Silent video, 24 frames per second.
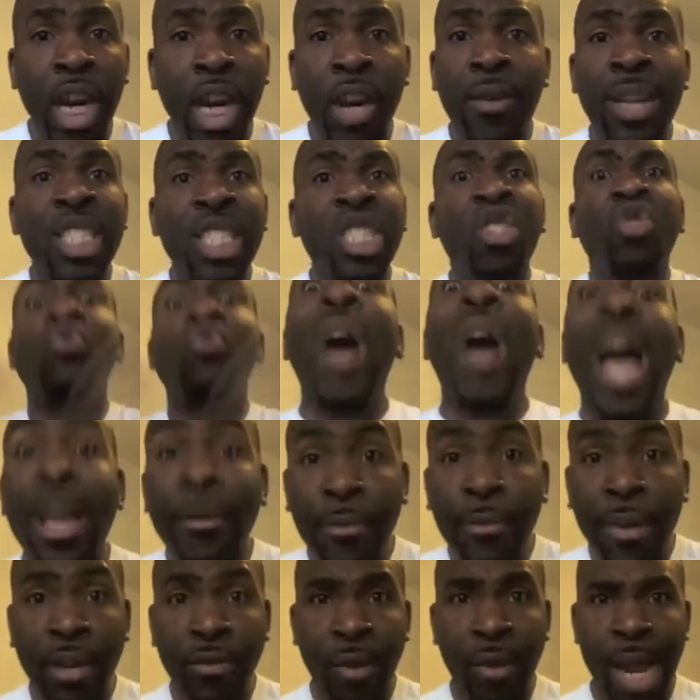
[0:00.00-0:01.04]
is
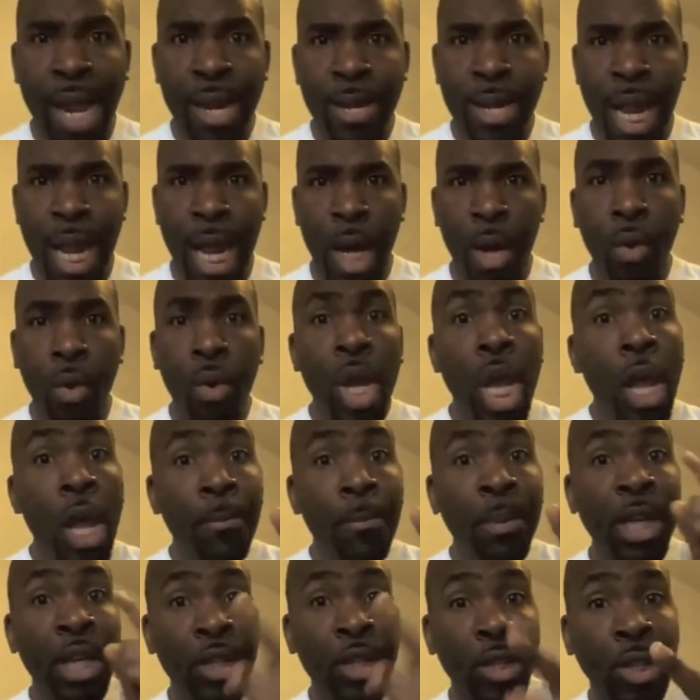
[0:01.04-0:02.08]
thriving right now
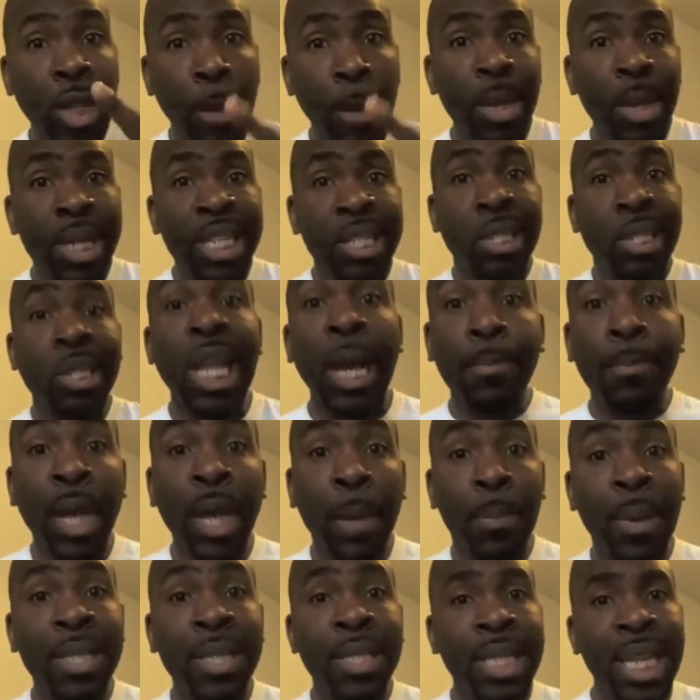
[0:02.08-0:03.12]
because somebody stepped up
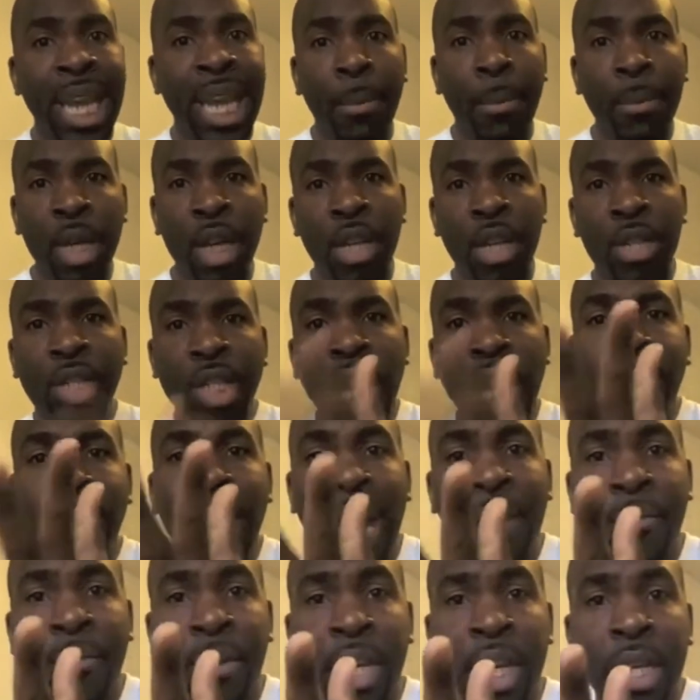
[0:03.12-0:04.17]
and said, I'm going to serve
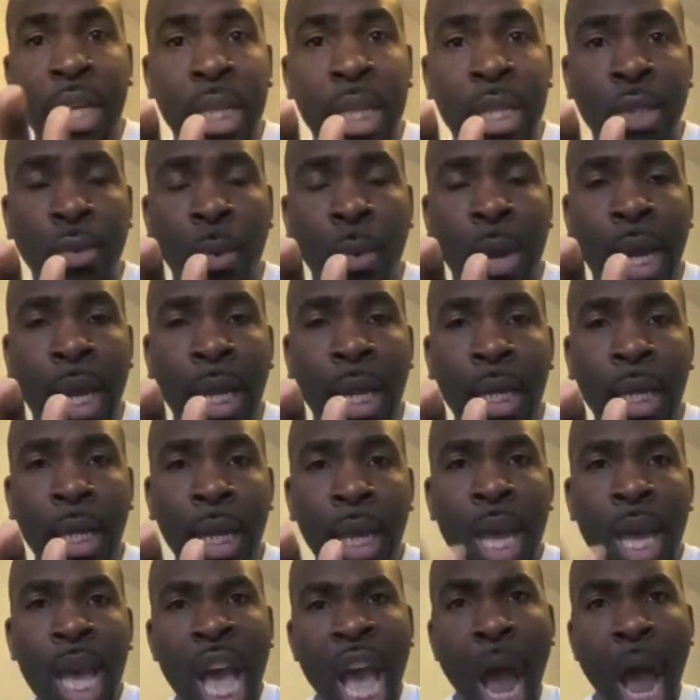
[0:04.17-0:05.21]
Africa this way.
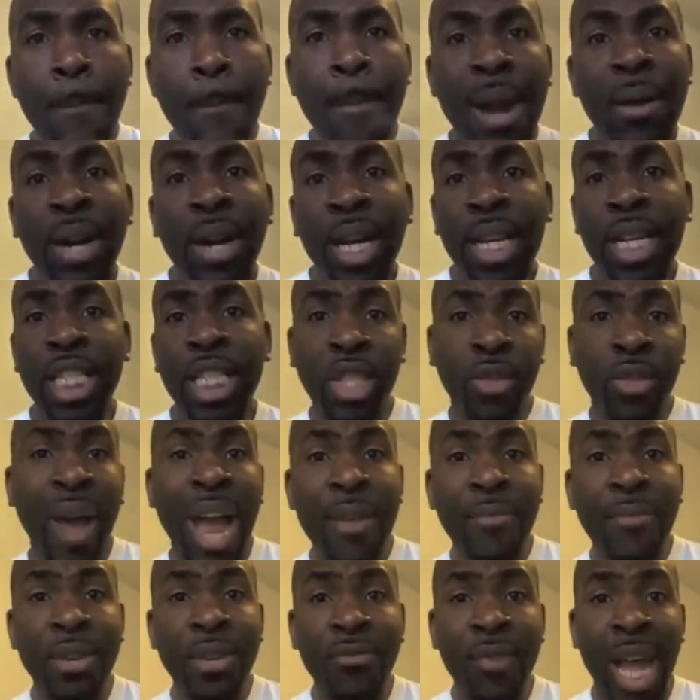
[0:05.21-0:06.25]
America is
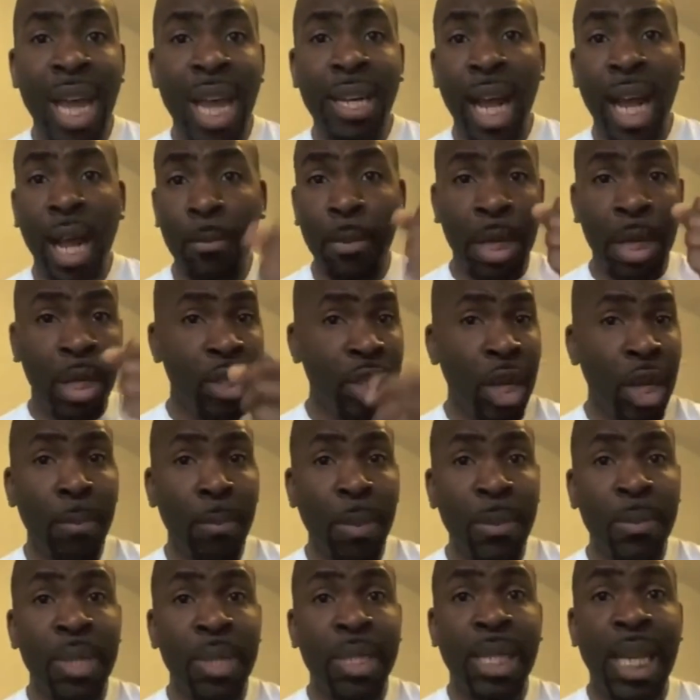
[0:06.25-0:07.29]
thriving right now because some
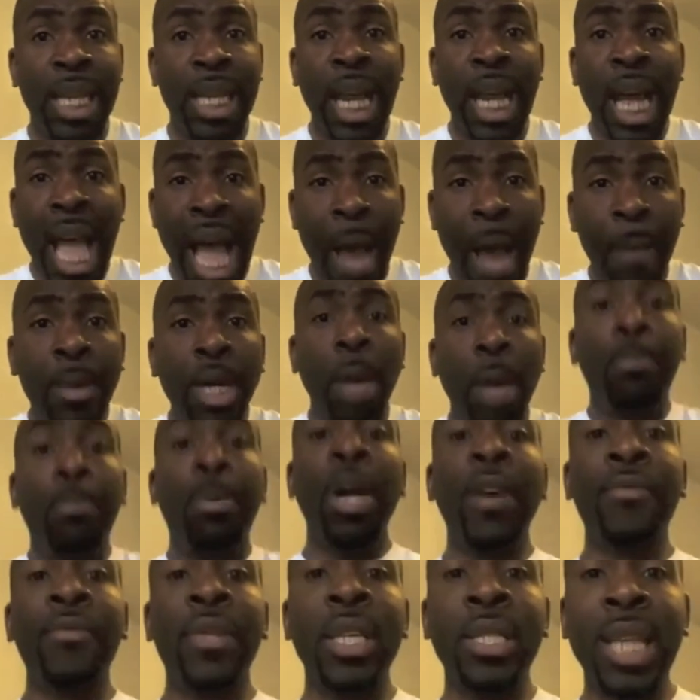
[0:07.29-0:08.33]
people said, I'm going to
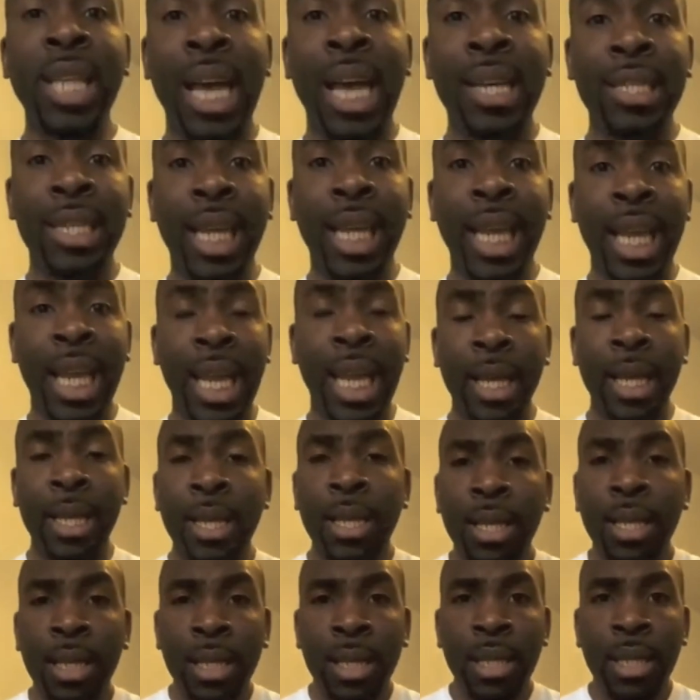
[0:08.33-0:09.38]
birth this idea.
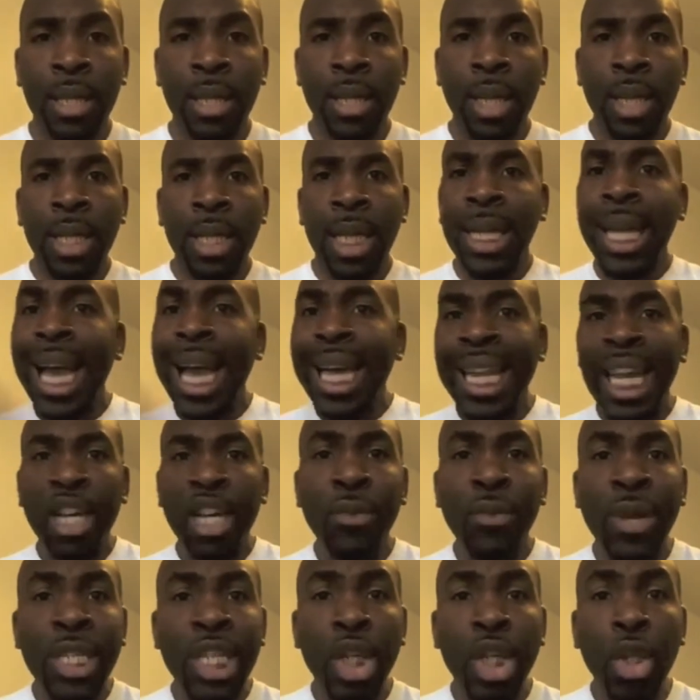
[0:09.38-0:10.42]
The guy that
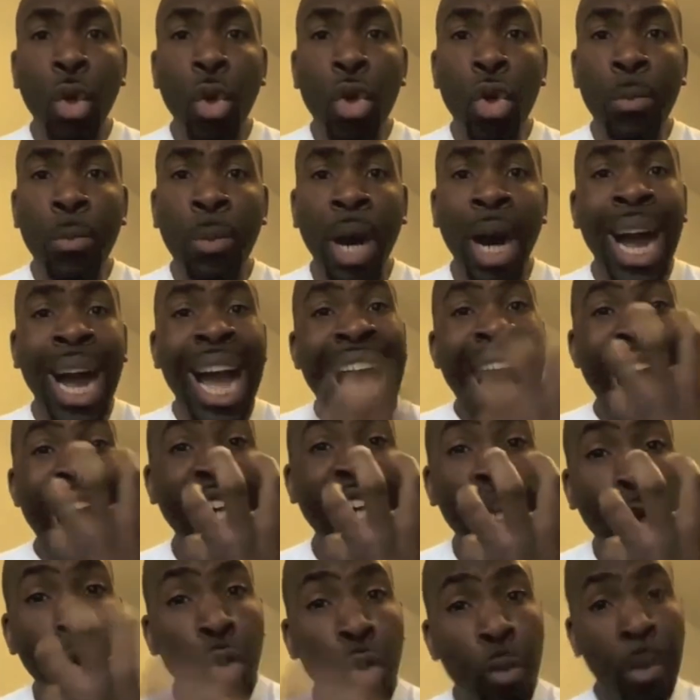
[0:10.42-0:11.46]
created Uber
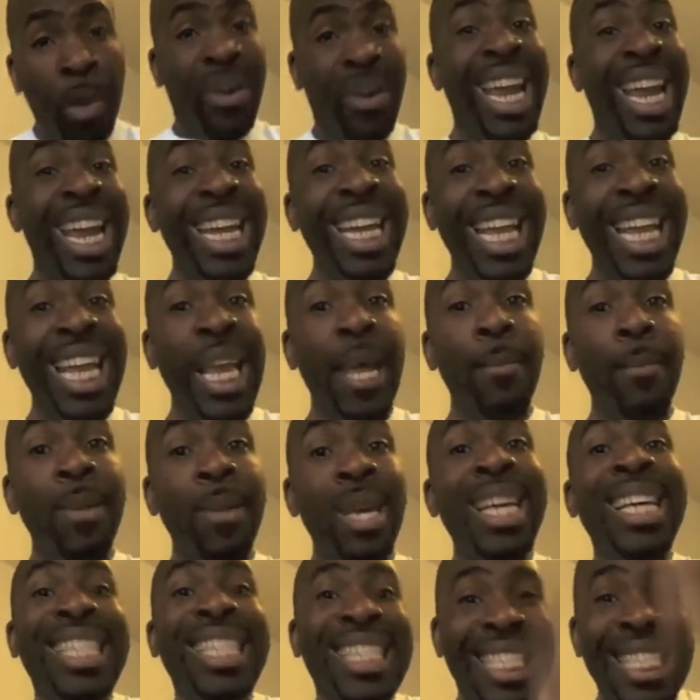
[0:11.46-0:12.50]
had Uber in him
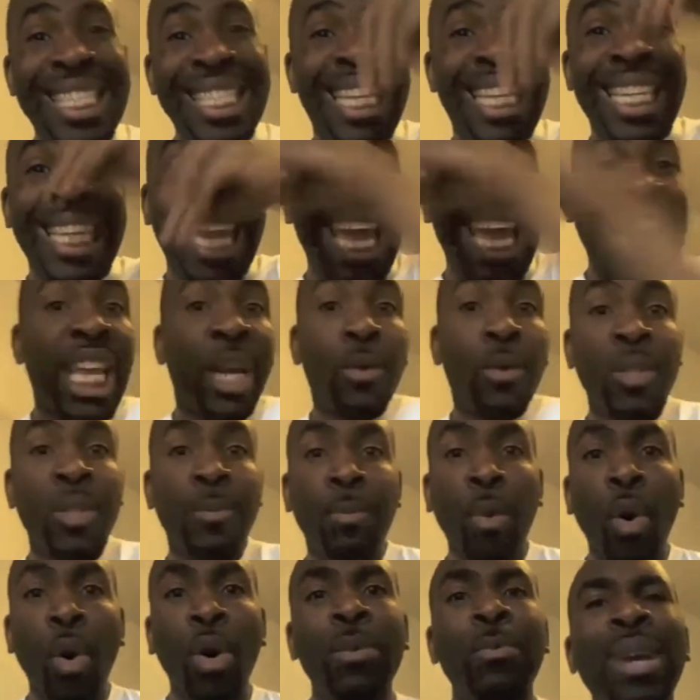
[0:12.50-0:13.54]
since the day he was
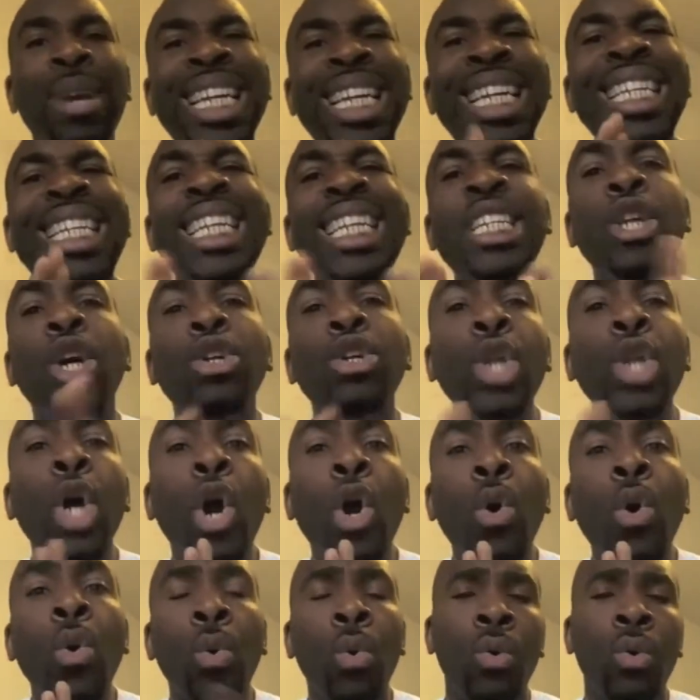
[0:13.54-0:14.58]
born, but he did not
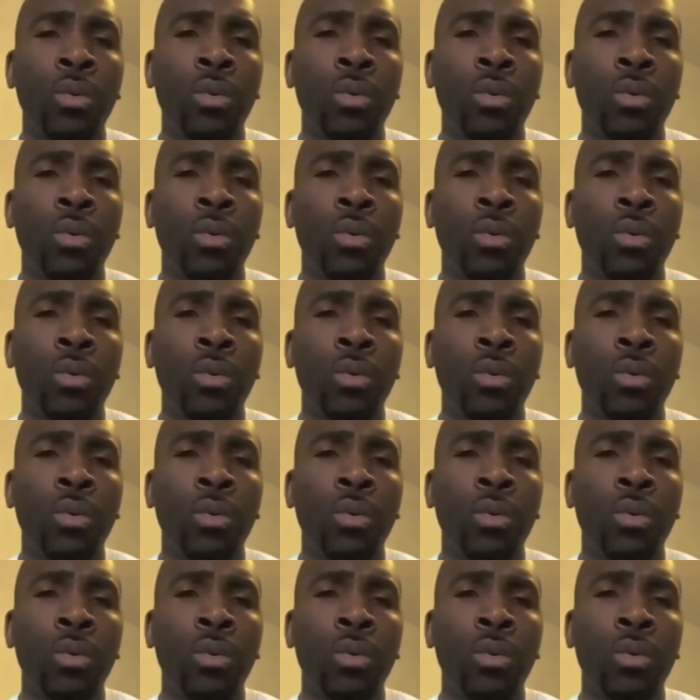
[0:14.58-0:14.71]
know.